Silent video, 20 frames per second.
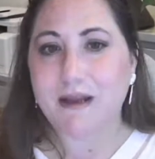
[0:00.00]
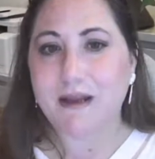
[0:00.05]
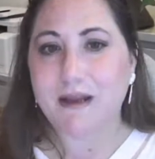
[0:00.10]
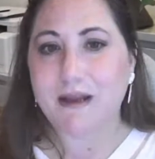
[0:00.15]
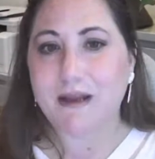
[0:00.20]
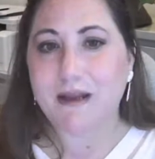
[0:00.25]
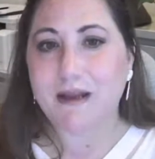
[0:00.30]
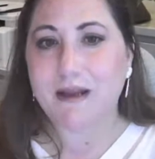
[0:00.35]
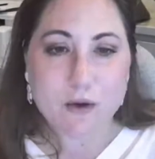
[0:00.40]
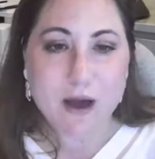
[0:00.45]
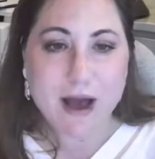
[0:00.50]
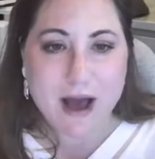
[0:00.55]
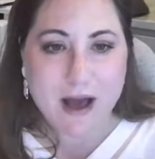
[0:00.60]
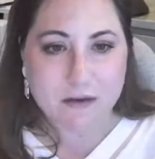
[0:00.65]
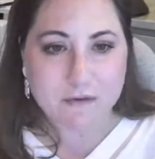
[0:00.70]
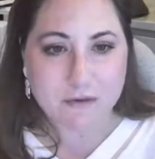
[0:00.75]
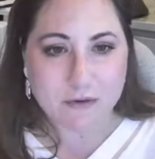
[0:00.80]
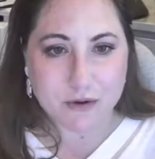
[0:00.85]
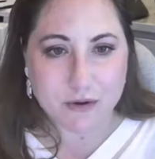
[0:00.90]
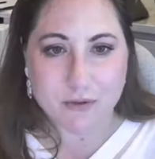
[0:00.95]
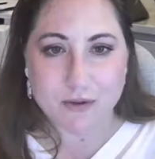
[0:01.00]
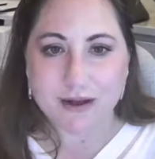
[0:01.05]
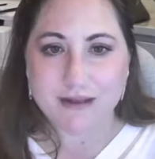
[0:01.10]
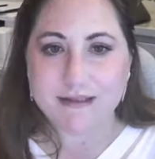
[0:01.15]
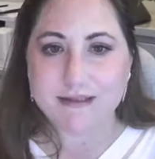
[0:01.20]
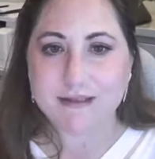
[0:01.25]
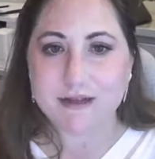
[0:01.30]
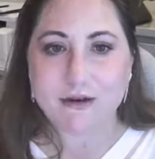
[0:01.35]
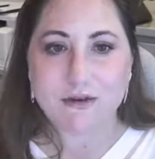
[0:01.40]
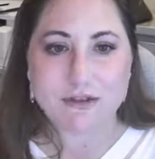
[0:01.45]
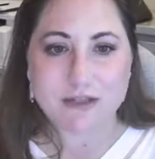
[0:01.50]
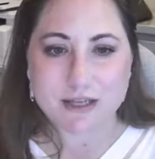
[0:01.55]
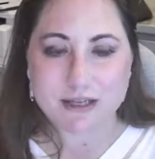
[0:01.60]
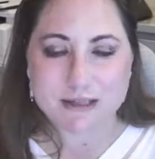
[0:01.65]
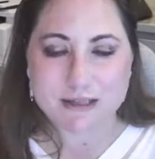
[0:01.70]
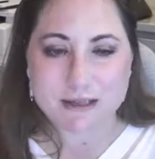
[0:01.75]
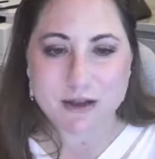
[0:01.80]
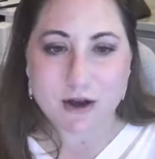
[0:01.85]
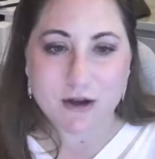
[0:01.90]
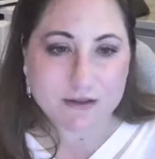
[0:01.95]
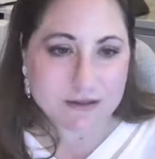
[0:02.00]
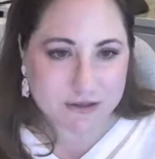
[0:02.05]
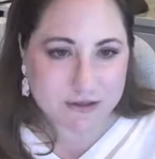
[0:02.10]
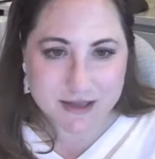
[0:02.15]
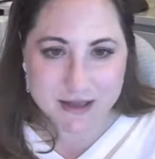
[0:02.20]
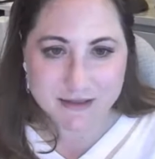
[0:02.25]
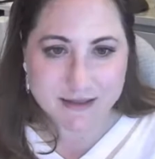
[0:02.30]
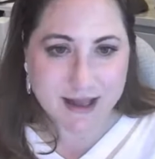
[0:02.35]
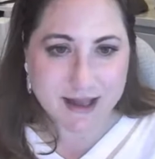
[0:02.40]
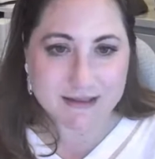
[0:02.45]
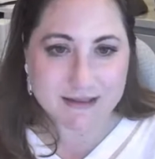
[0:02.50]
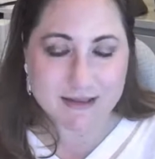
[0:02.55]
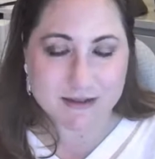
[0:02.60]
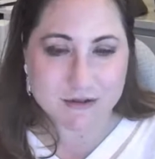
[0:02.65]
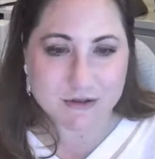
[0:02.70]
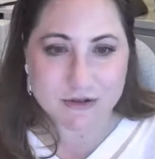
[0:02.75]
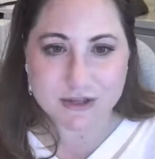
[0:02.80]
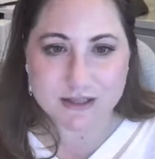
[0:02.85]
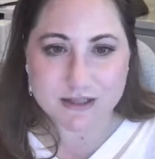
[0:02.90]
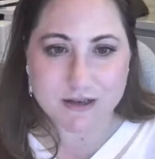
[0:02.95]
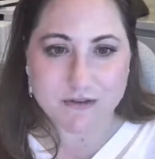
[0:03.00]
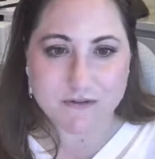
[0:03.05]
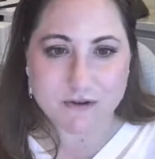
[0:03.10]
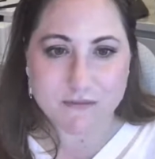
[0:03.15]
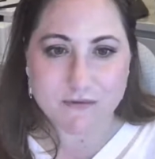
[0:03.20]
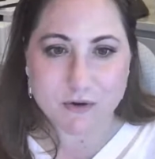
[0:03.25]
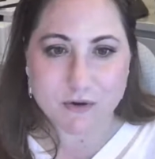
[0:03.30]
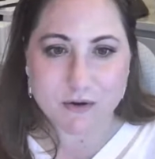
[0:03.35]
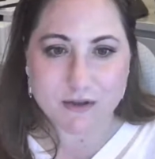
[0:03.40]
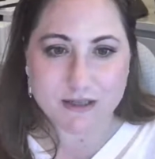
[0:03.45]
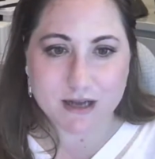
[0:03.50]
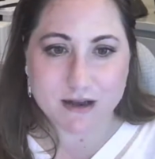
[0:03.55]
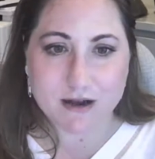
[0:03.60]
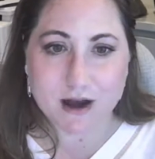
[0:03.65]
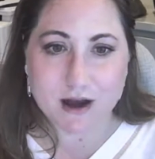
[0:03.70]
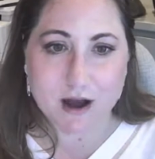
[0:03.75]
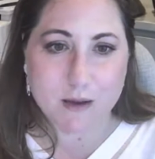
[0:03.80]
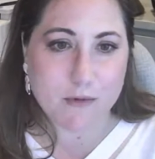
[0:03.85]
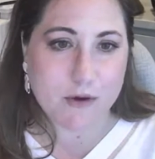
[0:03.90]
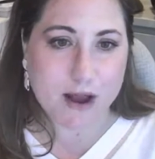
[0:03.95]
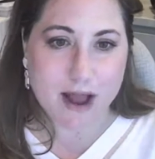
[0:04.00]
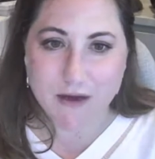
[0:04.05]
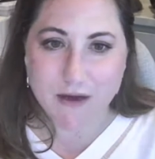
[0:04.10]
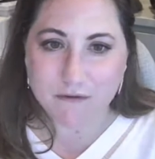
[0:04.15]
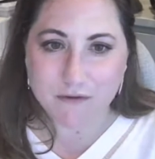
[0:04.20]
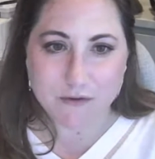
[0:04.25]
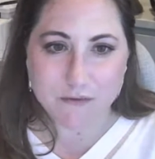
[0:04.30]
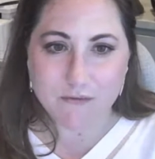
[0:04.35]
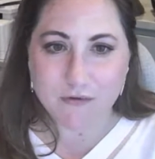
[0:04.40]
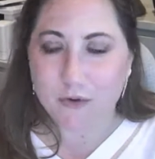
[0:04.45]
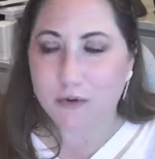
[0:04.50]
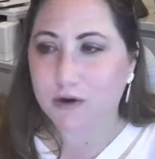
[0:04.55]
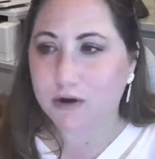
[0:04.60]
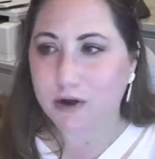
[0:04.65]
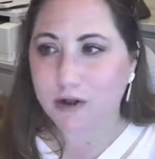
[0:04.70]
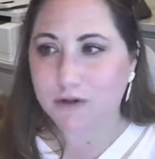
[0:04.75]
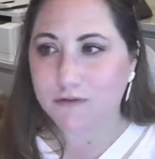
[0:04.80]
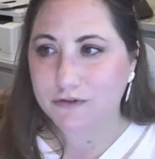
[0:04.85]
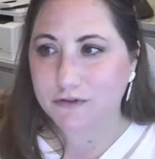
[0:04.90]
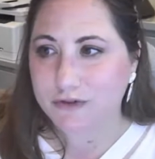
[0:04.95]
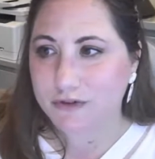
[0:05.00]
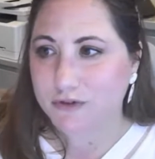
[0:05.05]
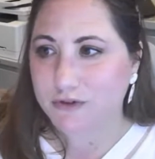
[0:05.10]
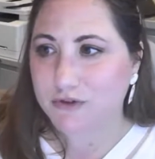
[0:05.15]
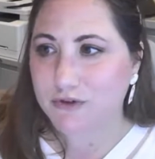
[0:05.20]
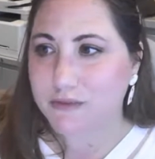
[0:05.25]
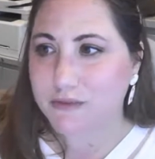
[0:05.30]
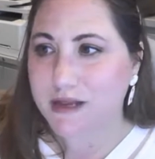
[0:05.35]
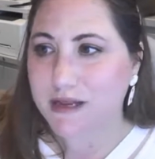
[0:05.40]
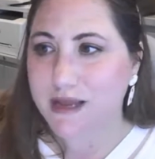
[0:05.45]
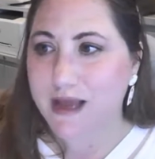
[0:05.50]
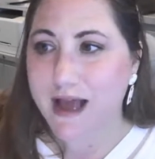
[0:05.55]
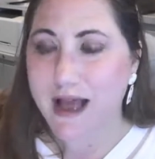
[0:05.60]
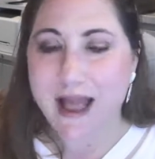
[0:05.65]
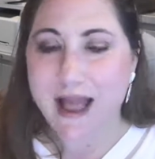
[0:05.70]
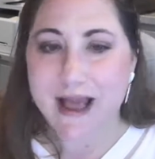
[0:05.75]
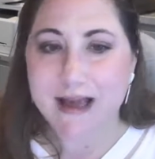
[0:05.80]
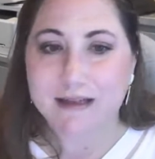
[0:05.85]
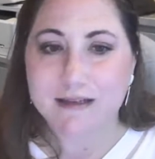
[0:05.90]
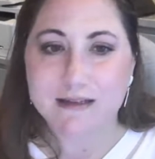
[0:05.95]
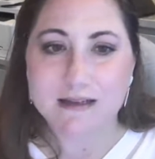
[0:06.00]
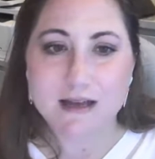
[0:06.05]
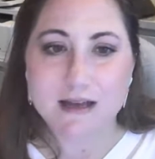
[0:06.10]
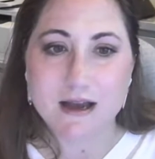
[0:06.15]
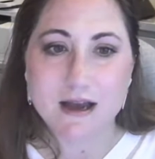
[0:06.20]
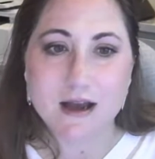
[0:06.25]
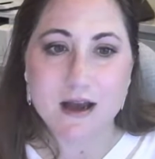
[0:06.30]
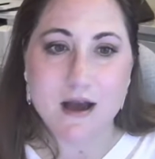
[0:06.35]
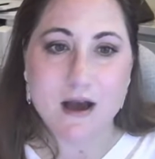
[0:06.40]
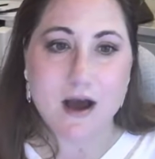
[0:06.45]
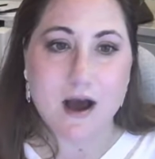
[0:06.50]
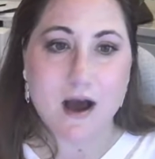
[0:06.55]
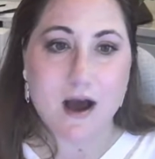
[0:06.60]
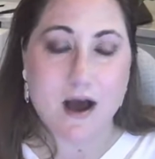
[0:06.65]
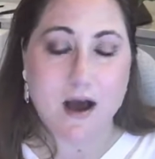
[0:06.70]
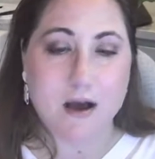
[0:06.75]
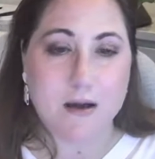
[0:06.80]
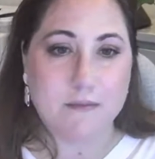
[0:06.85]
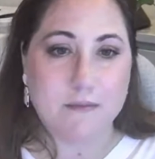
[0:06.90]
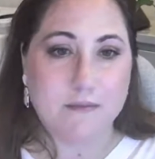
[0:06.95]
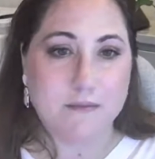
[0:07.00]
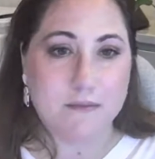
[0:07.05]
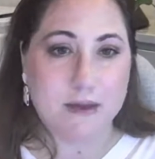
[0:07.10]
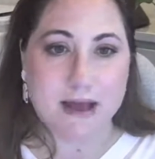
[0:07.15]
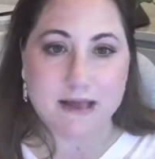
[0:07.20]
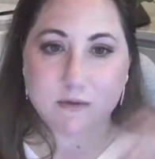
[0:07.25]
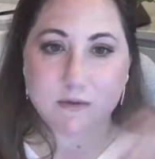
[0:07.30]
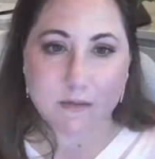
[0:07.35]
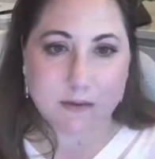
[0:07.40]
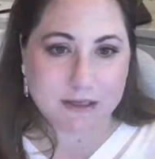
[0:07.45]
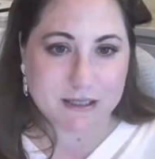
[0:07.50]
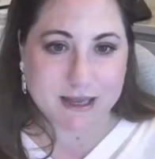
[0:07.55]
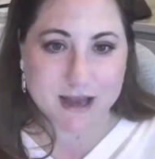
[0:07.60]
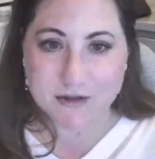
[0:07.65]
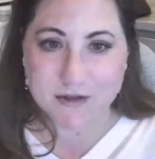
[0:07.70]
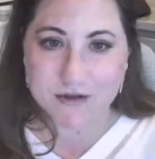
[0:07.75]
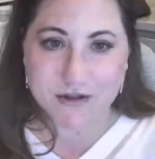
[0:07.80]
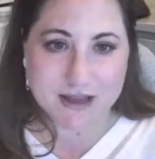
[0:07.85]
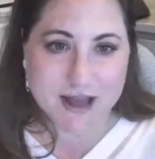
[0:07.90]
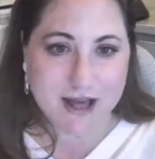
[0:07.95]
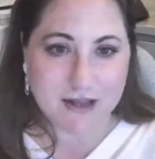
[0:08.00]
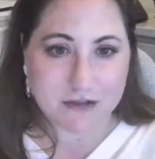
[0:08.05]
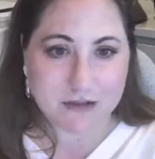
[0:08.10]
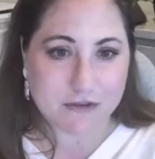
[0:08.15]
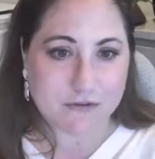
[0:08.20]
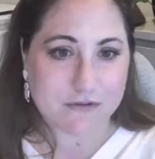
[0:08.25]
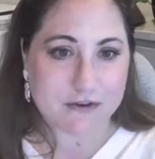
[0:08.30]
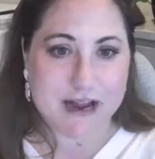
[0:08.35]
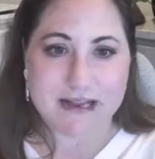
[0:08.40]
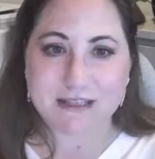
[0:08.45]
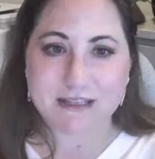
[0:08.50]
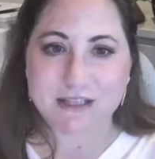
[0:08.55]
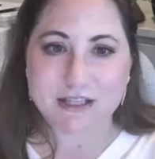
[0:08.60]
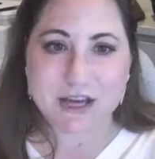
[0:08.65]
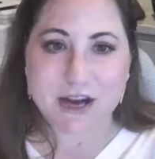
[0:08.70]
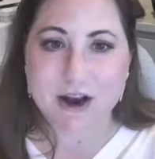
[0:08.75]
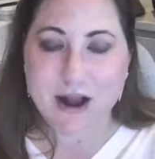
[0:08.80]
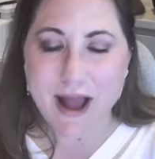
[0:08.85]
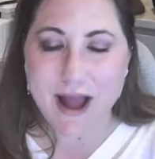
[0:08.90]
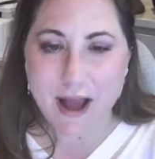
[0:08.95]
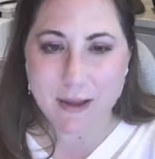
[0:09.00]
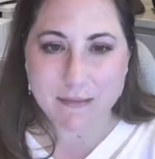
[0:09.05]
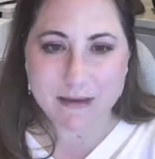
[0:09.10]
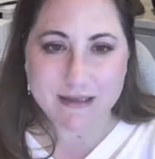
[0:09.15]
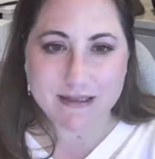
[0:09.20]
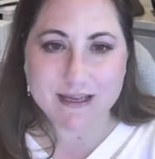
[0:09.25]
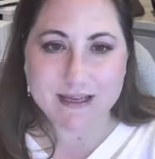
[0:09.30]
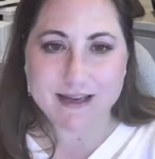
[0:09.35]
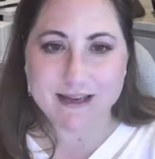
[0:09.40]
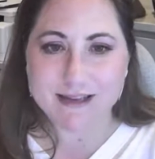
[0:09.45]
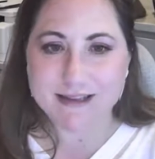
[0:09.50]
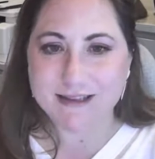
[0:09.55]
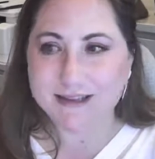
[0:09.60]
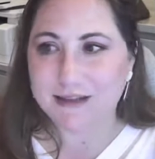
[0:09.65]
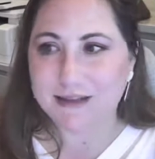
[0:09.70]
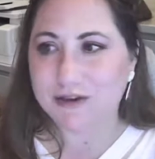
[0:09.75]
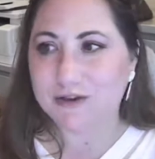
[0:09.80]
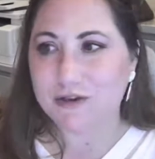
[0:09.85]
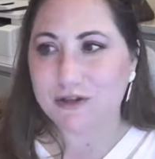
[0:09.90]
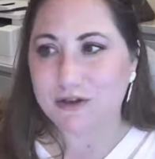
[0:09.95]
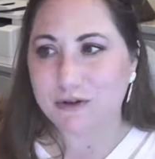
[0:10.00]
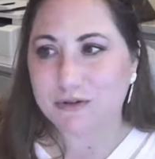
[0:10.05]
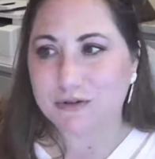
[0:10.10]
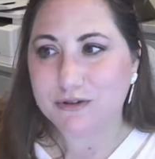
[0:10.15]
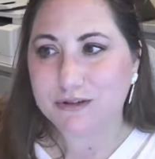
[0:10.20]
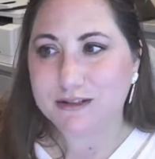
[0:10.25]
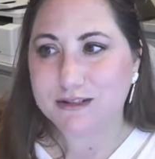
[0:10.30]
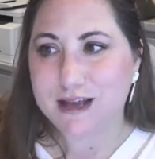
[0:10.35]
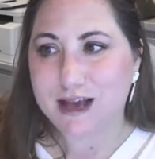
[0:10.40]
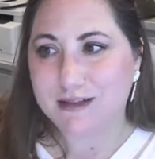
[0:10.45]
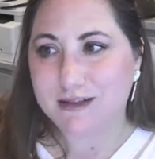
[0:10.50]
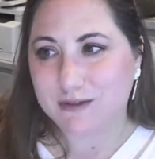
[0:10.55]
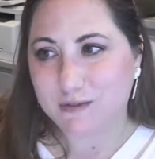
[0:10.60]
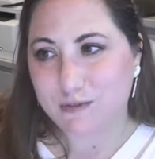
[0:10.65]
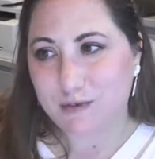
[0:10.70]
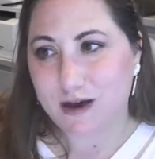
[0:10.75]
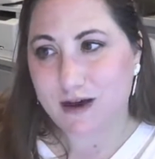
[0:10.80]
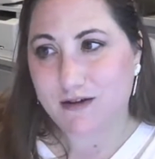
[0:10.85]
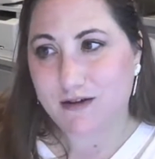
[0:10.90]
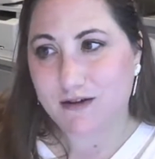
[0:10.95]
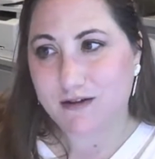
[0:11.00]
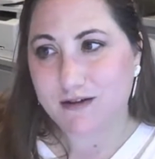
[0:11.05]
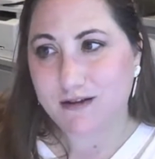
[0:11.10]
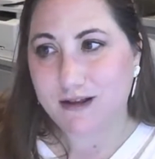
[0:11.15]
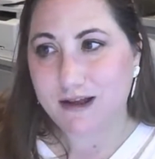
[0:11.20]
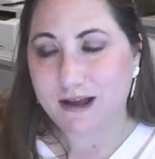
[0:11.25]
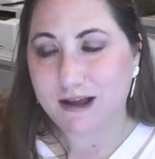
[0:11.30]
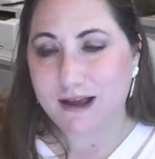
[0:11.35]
If you have a request, though, just also send that solutions@firmforward.com or @firmforward all over social media. And as we put together the calendar for next year, happy to consider those as well.